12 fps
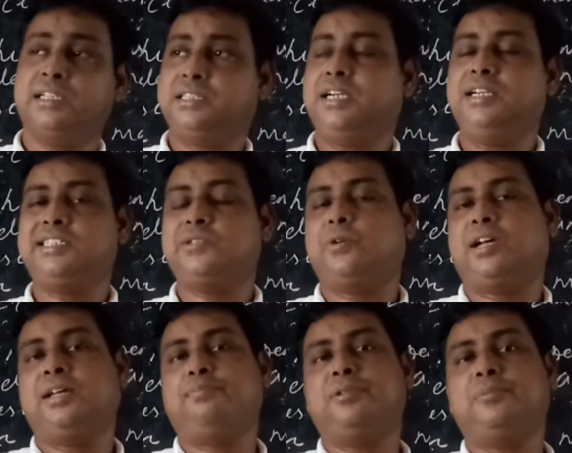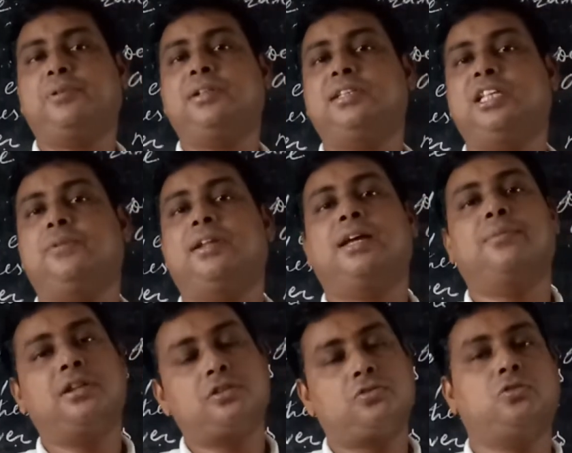That's why people, they were
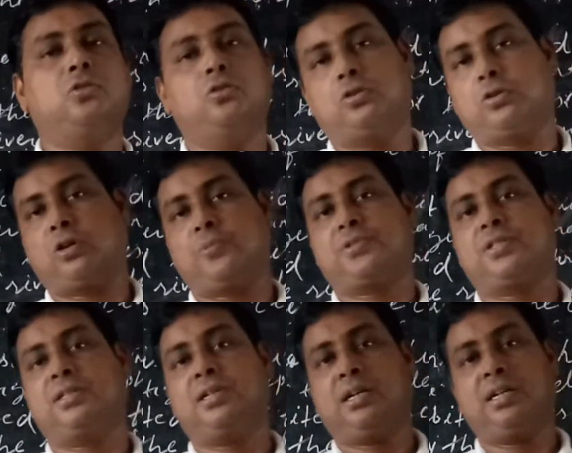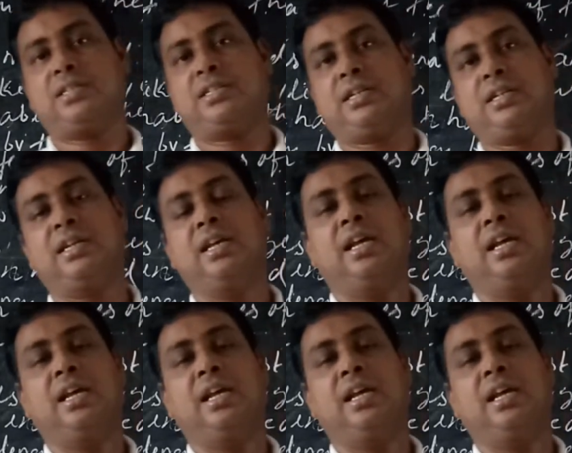able to grow crops. Understand?